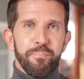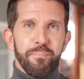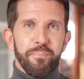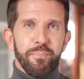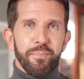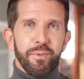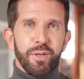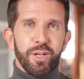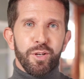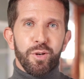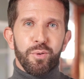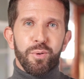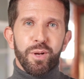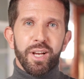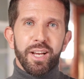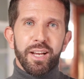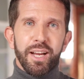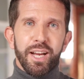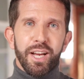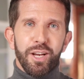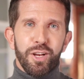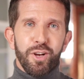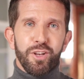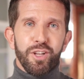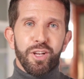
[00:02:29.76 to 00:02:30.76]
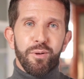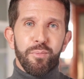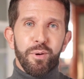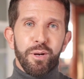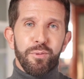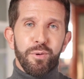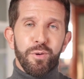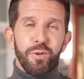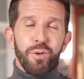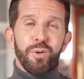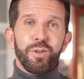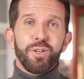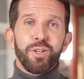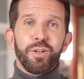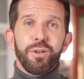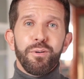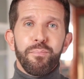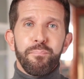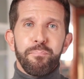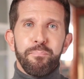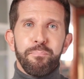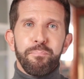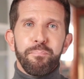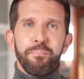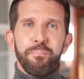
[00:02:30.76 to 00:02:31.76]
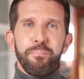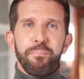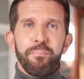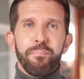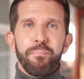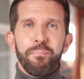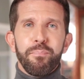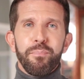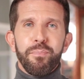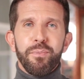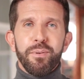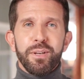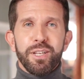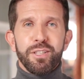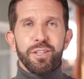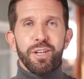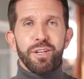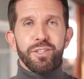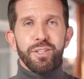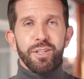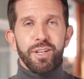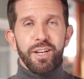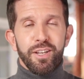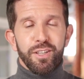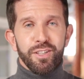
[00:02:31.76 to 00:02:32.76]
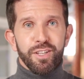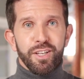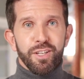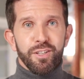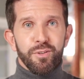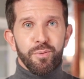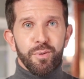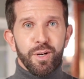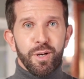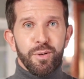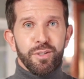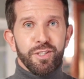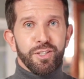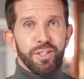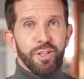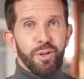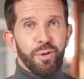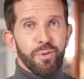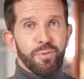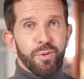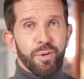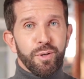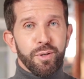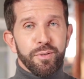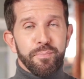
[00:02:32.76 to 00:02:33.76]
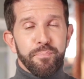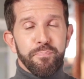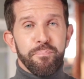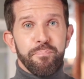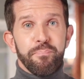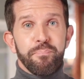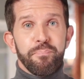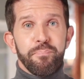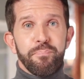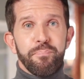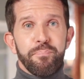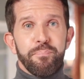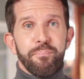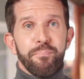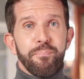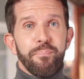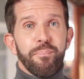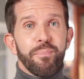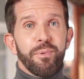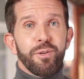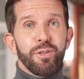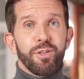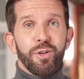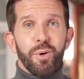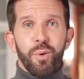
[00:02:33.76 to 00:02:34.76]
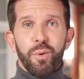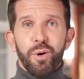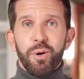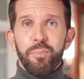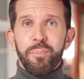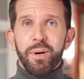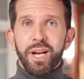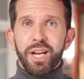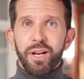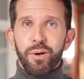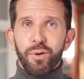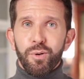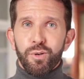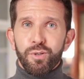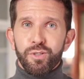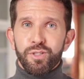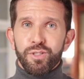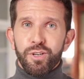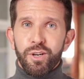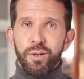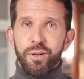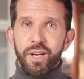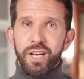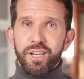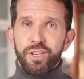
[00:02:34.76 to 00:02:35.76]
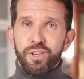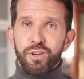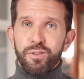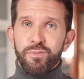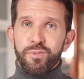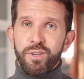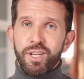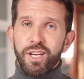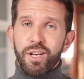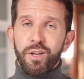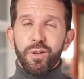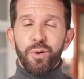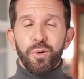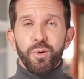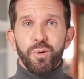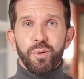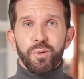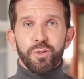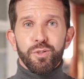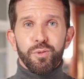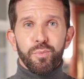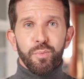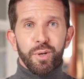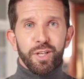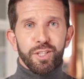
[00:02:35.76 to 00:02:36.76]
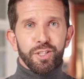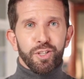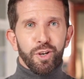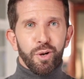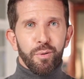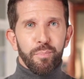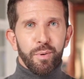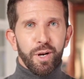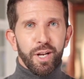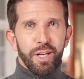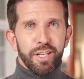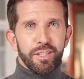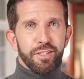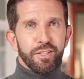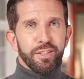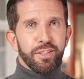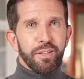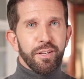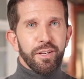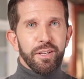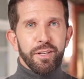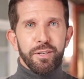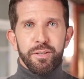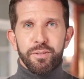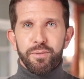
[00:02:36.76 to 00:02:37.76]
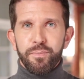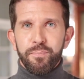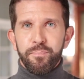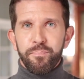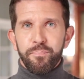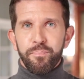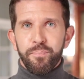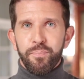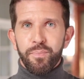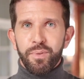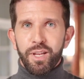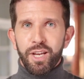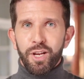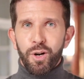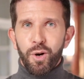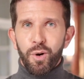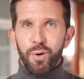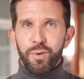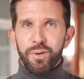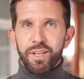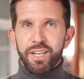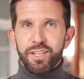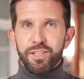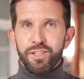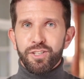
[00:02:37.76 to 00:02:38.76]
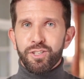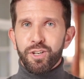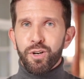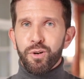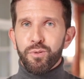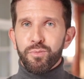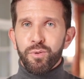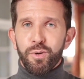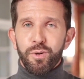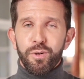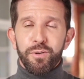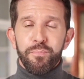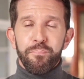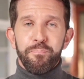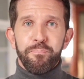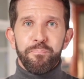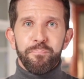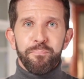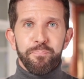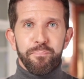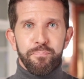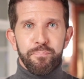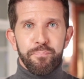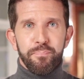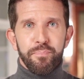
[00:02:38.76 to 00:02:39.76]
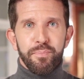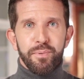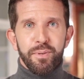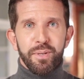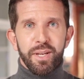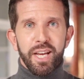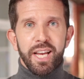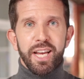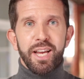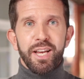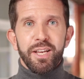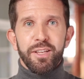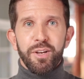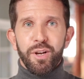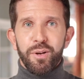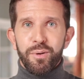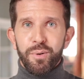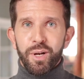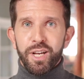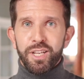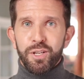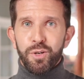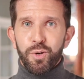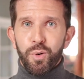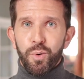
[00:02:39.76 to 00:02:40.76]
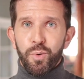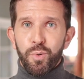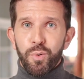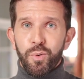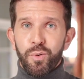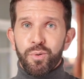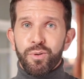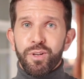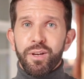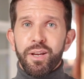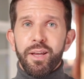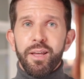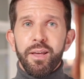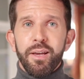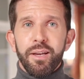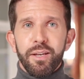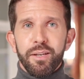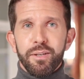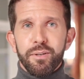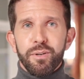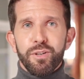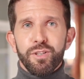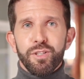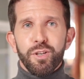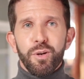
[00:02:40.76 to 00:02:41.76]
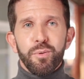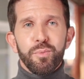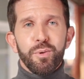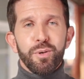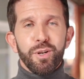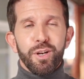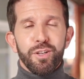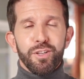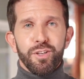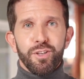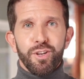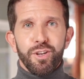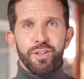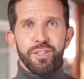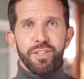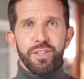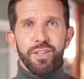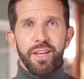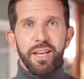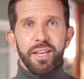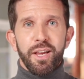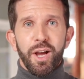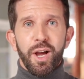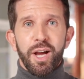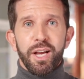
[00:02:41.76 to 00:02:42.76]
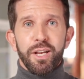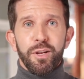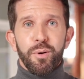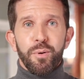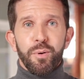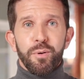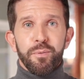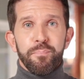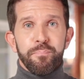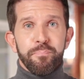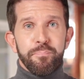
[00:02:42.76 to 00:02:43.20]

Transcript: The green energy revolution? It doesn't exist without silver. Solar panels, electric vehicles, wind turbines, they all need silver. And unlike gold, silver doesn't just sit idle.